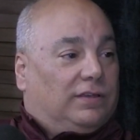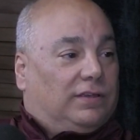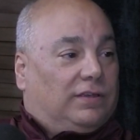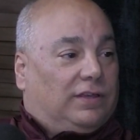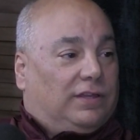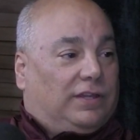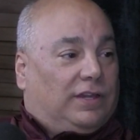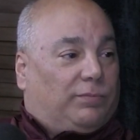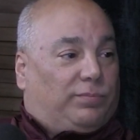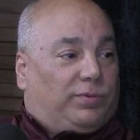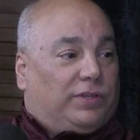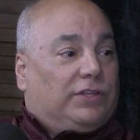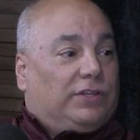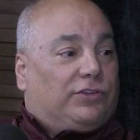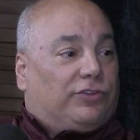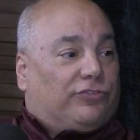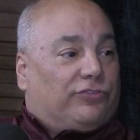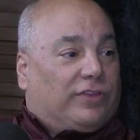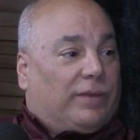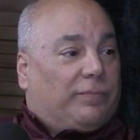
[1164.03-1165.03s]
and they'll plead to
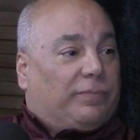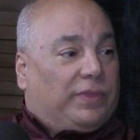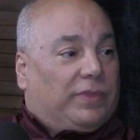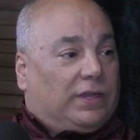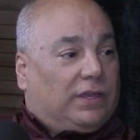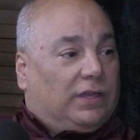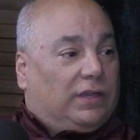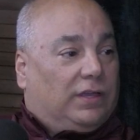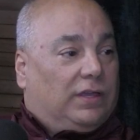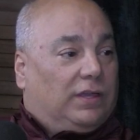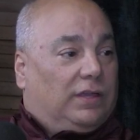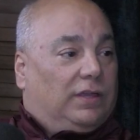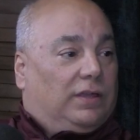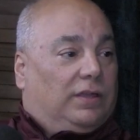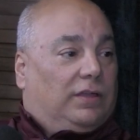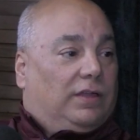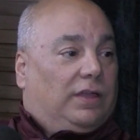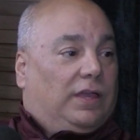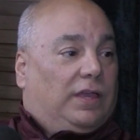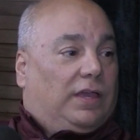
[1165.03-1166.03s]
something
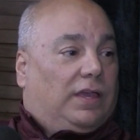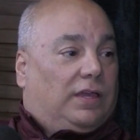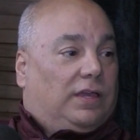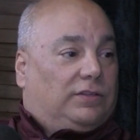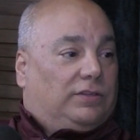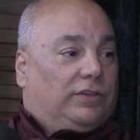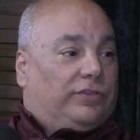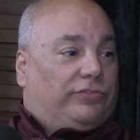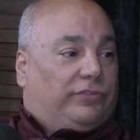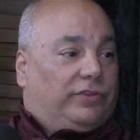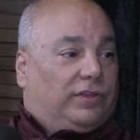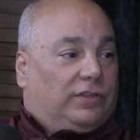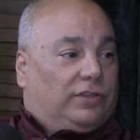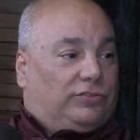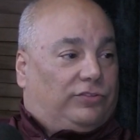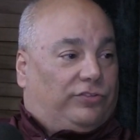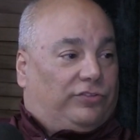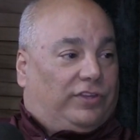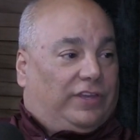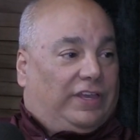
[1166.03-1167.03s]
just
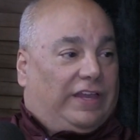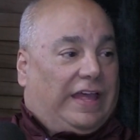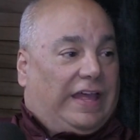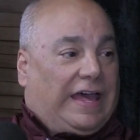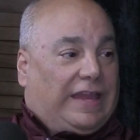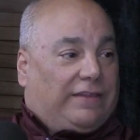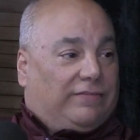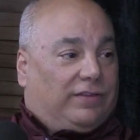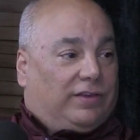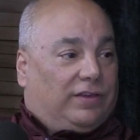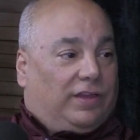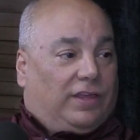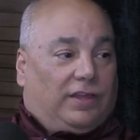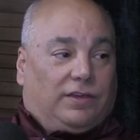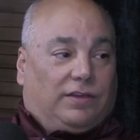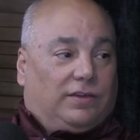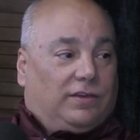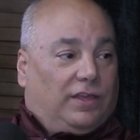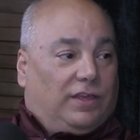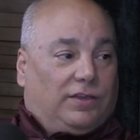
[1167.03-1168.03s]
to get out of it,
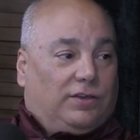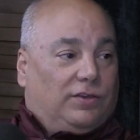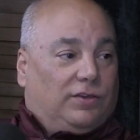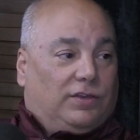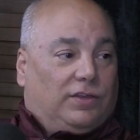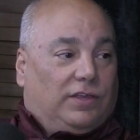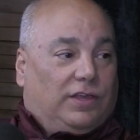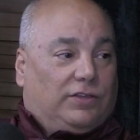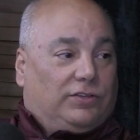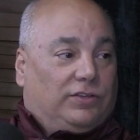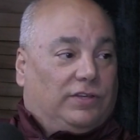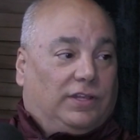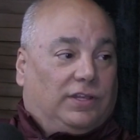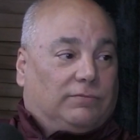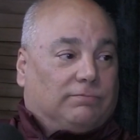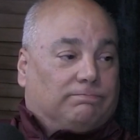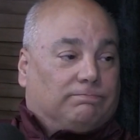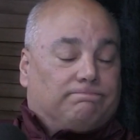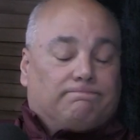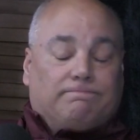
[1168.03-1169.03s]
and you didn't.
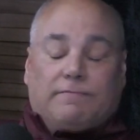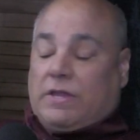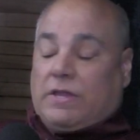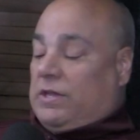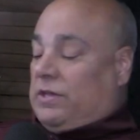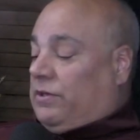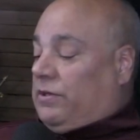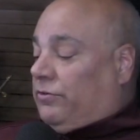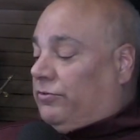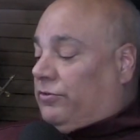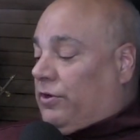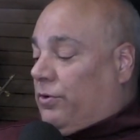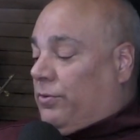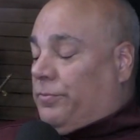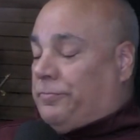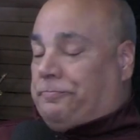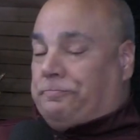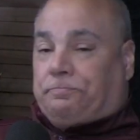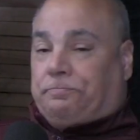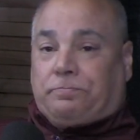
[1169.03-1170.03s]

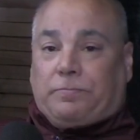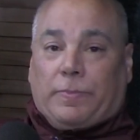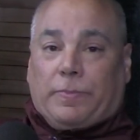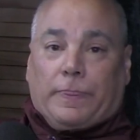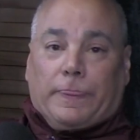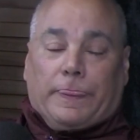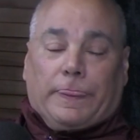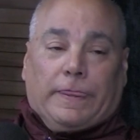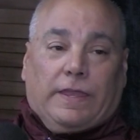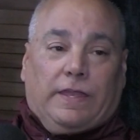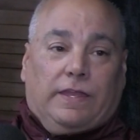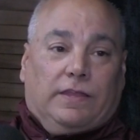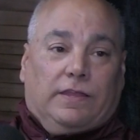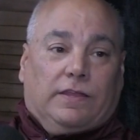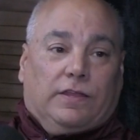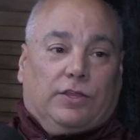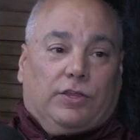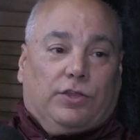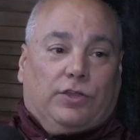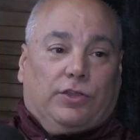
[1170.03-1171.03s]
So
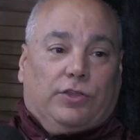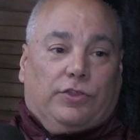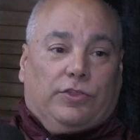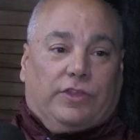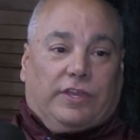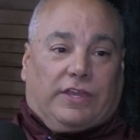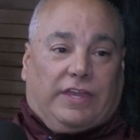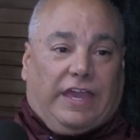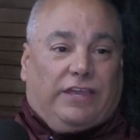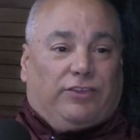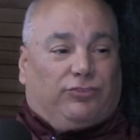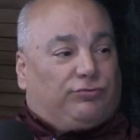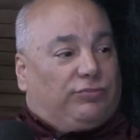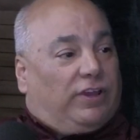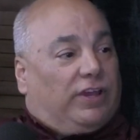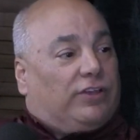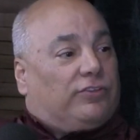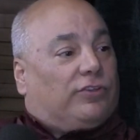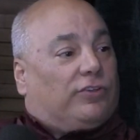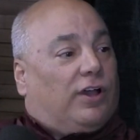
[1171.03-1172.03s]
the case
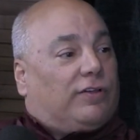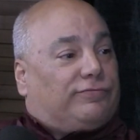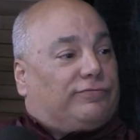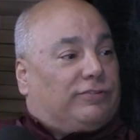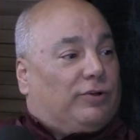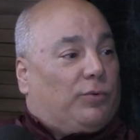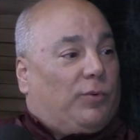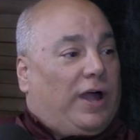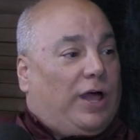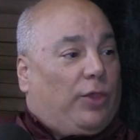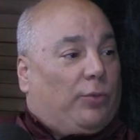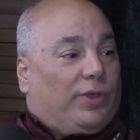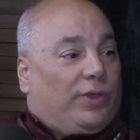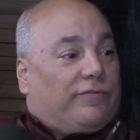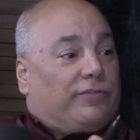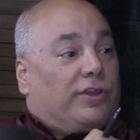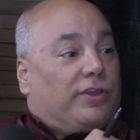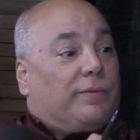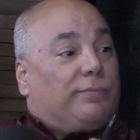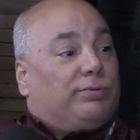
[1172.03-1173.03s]
drags on for a while. We have a
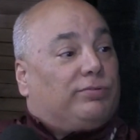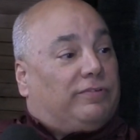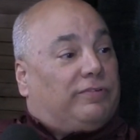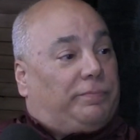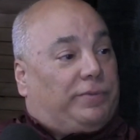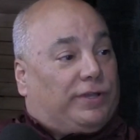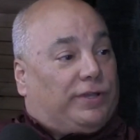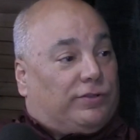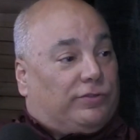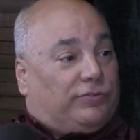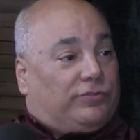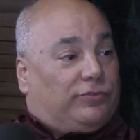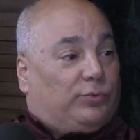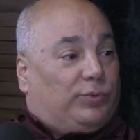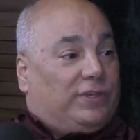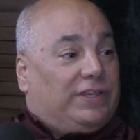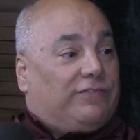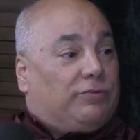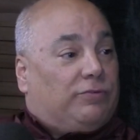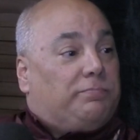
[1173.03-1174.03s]
number of appearances. We
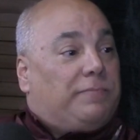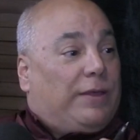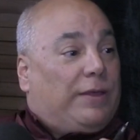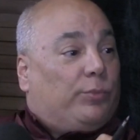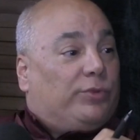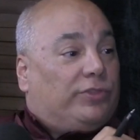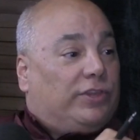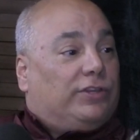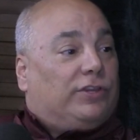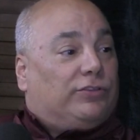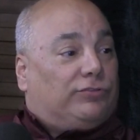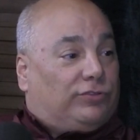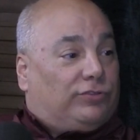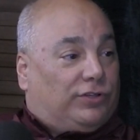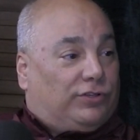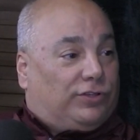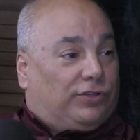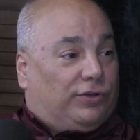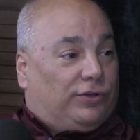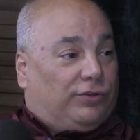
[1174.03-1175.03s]
even met with the district
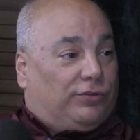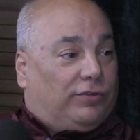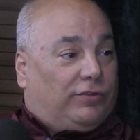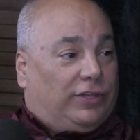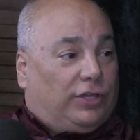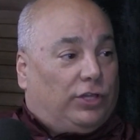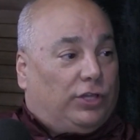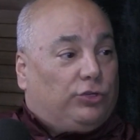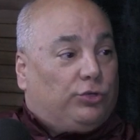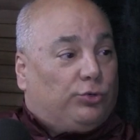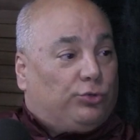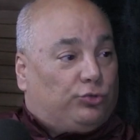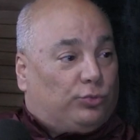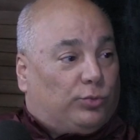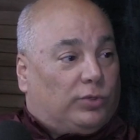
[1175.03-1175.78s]
attorney. A little unusual,